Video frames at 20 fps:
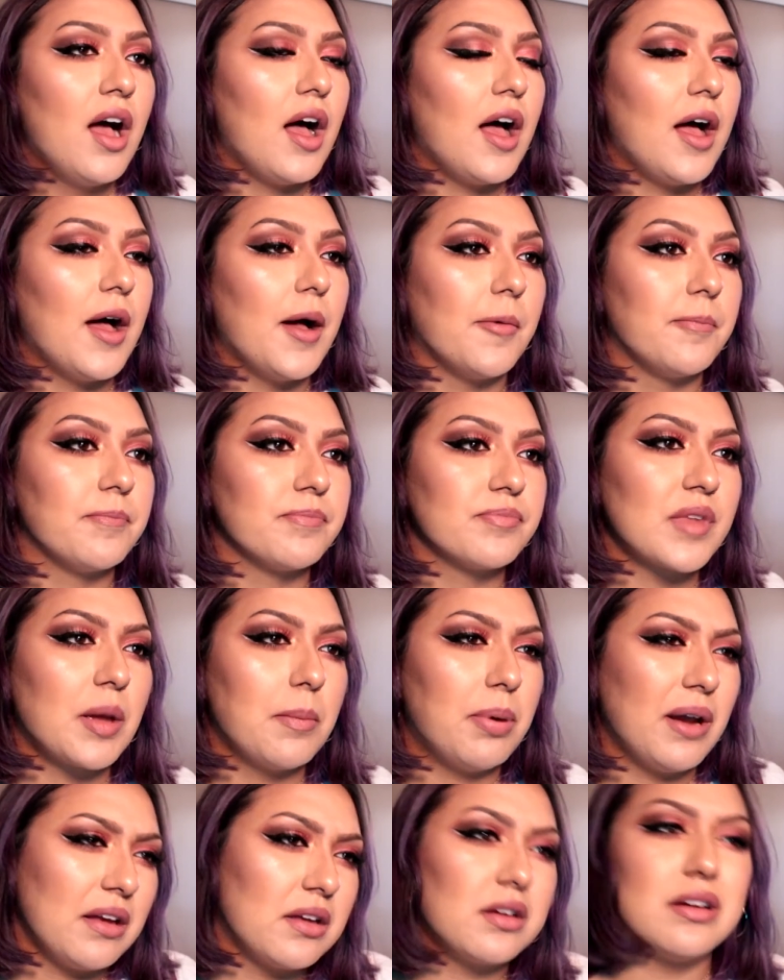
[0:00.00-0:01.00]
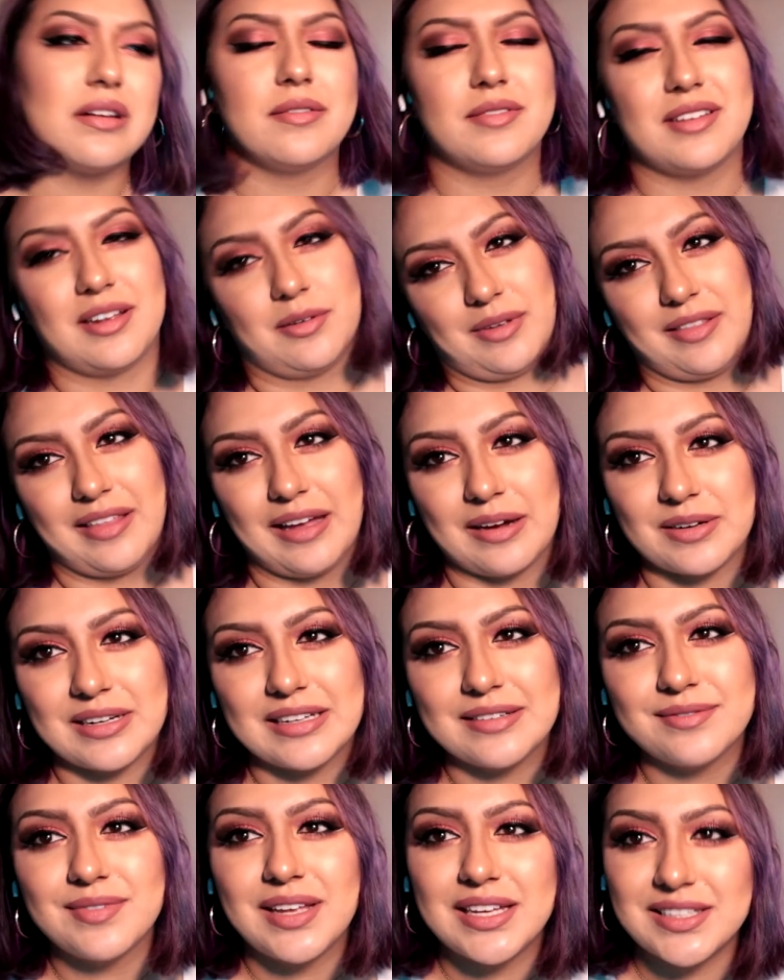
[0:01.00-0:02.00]
But I could have done without
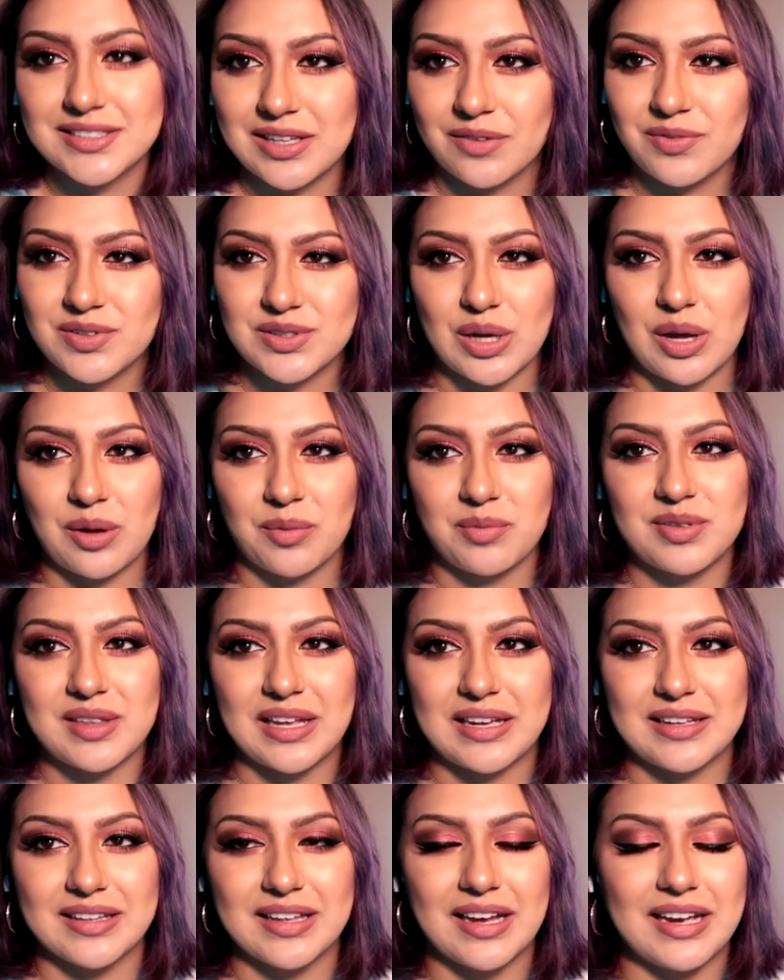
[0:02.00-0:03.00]
it and stuff is all I'm saying.